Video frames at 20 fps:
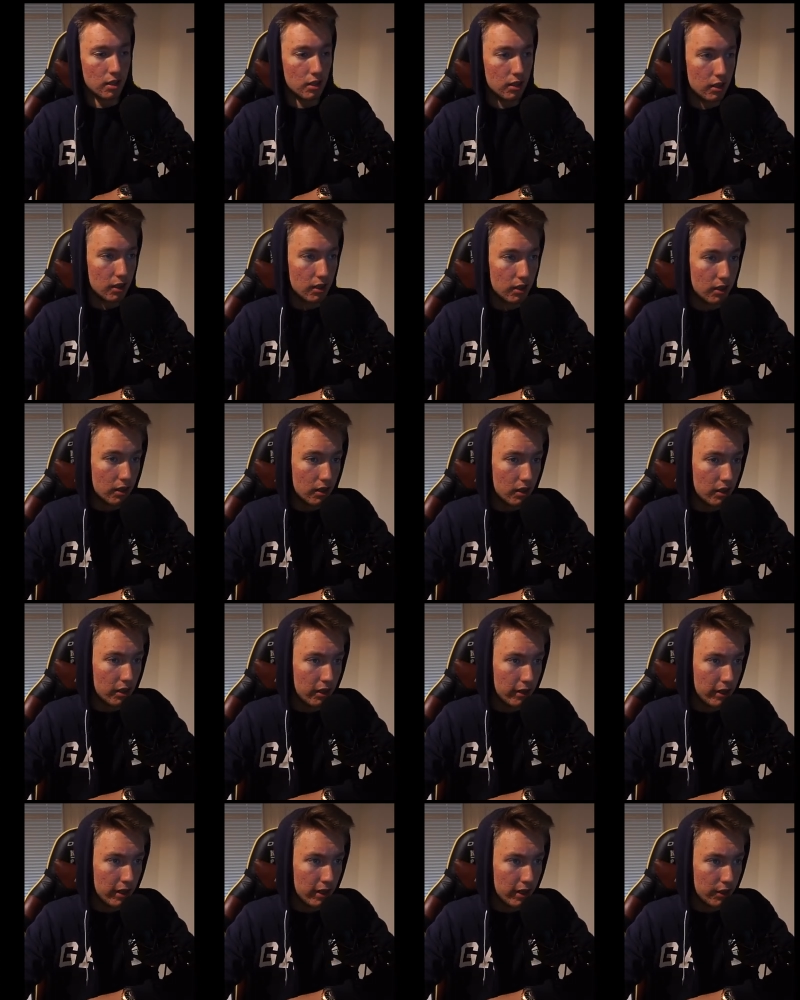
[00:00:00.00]
uh,
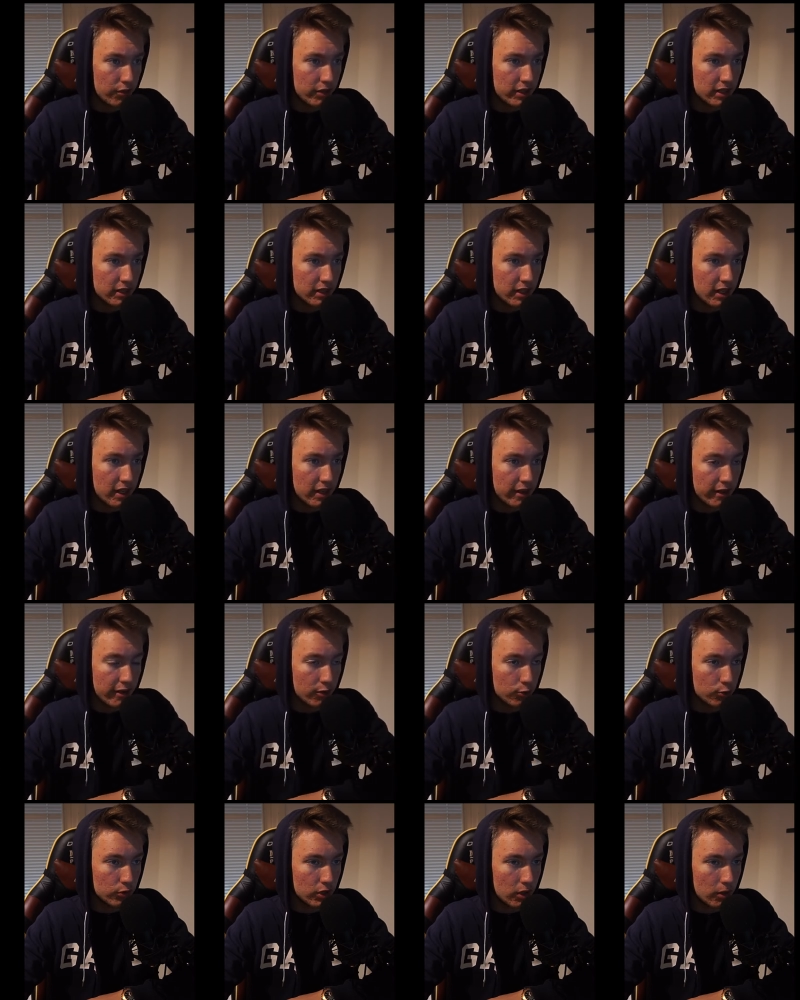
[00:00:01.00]
and I think that
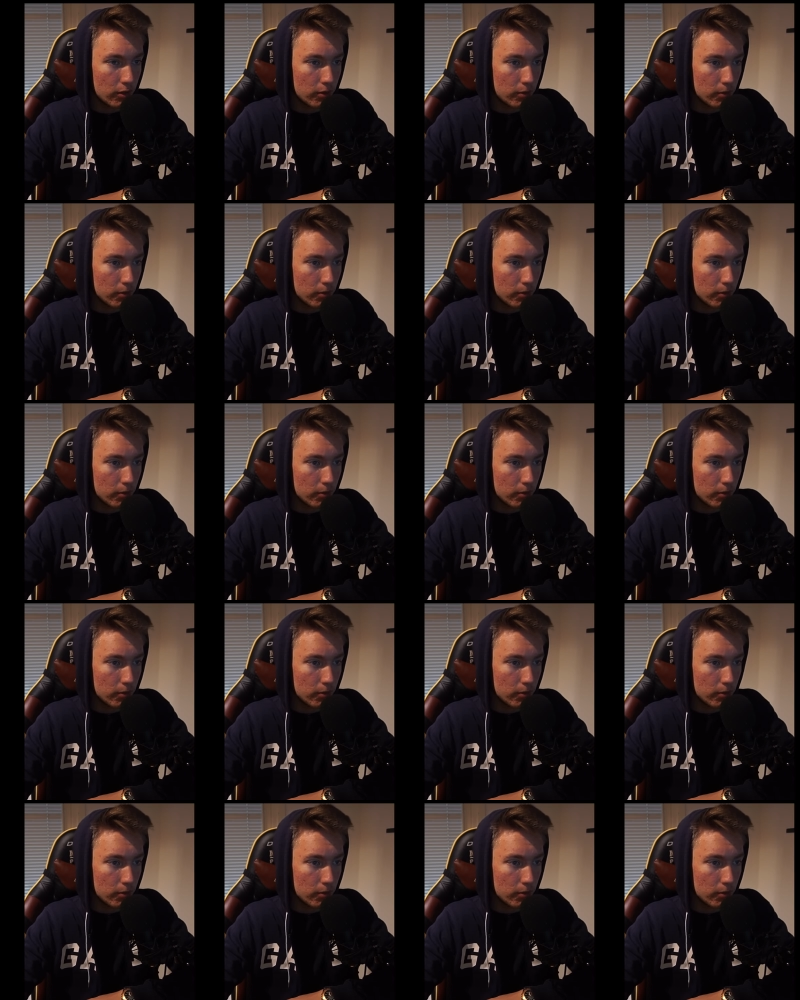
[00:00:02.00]
we're